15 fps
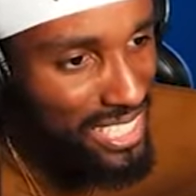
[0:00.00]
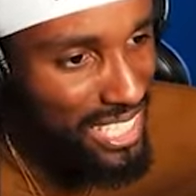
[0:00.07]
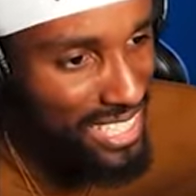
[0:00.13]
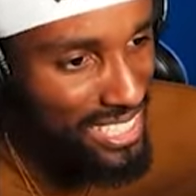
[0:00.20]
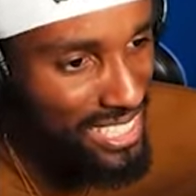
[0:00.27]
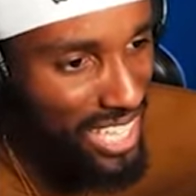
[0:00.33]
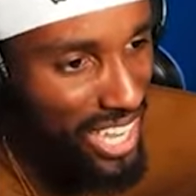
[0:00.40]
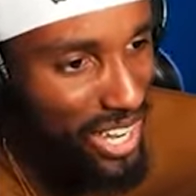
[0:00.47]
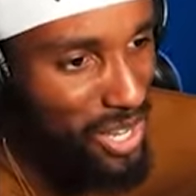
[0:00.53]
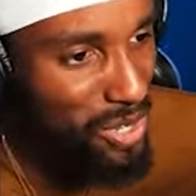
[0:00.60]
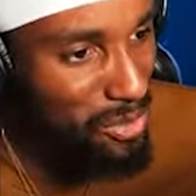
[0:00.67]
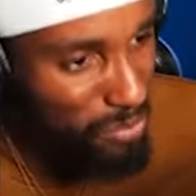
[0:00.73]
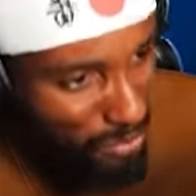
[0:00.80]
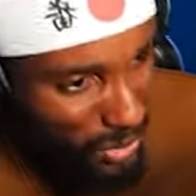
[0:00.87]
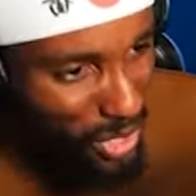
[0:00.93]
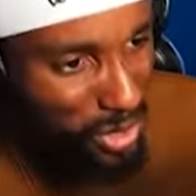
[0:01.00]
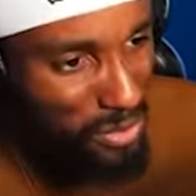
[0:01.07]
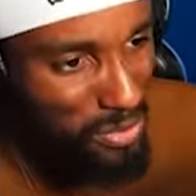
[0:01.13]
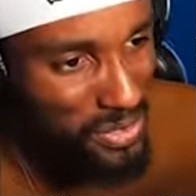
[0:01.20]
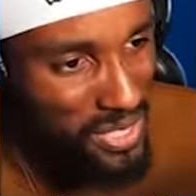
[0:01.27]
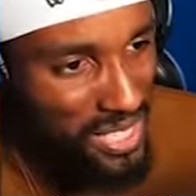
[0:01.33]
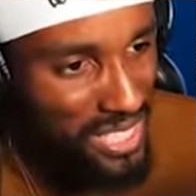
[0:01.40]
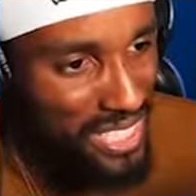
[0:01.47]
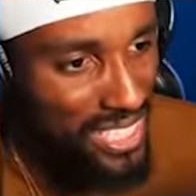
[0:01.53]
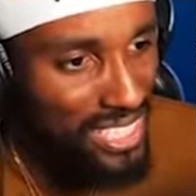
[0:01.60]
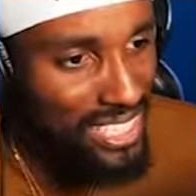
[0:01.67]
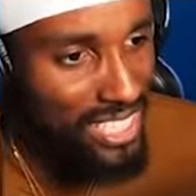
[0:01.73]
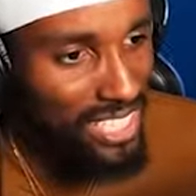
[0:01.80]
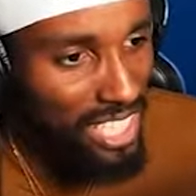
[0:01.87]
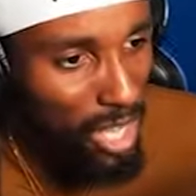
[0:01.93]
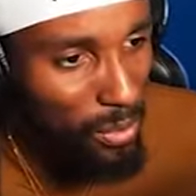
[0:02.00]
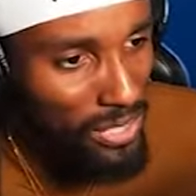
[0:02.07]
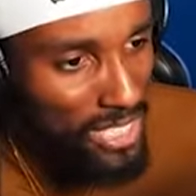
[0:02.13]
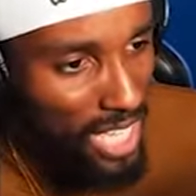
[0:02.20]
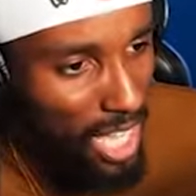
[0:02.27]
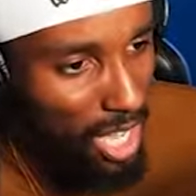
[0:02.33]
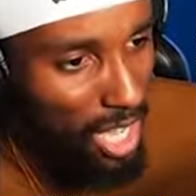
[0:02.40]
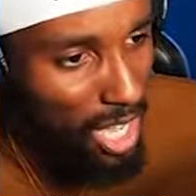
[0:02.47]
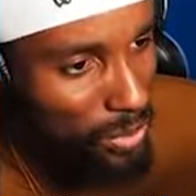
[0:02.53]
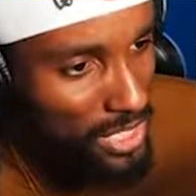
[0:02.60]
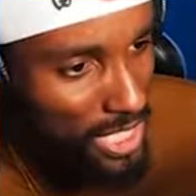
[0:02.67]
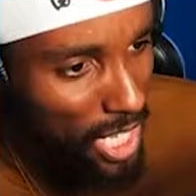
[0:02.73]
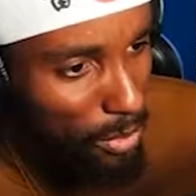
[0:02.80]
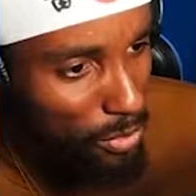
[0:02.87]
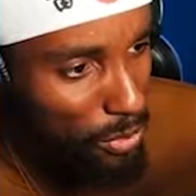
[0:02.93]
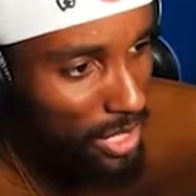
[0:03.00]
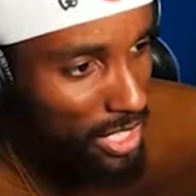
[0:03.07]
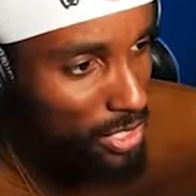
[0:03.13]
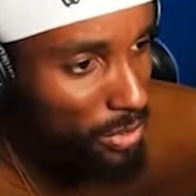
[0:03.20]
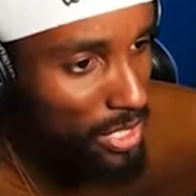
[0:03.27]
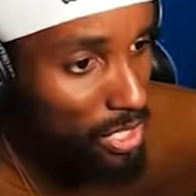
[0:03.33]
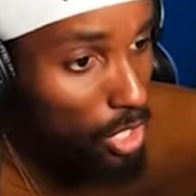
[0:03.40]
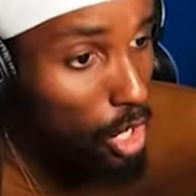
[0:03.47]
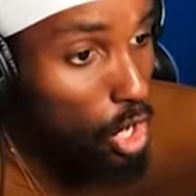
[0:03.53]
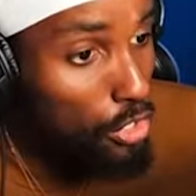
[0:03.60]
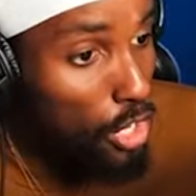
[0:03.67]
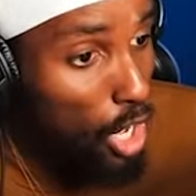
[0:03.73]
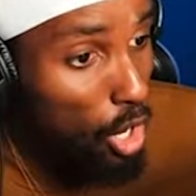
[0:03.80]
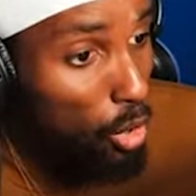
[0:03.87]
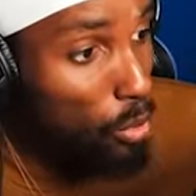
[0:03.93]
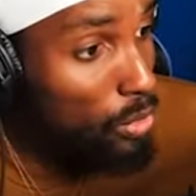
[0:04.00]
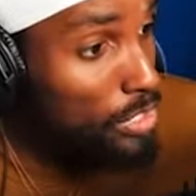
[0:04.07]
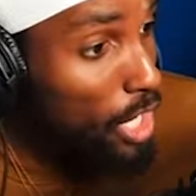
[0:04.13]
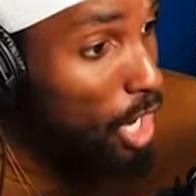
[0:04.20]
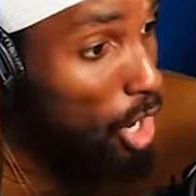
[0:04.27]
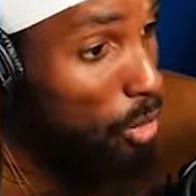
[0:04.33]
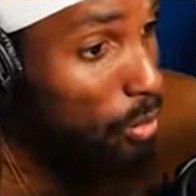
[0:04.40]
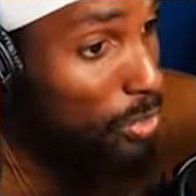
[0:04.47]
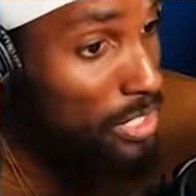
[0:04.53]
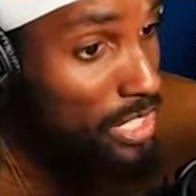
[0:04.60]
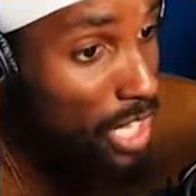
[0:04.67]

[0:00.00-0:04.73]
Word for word: Yes, sir. No. No, what's up? You wanna? No.